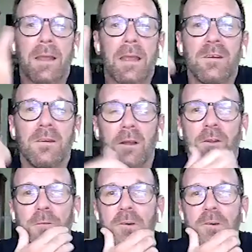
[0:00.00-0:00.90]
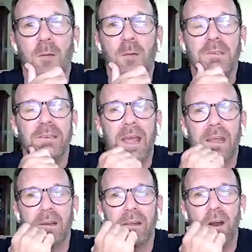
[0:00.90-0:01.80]
like even, you know, for example,
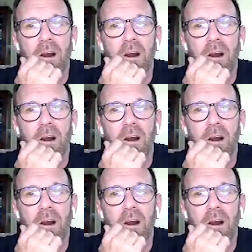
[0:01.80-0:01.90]
today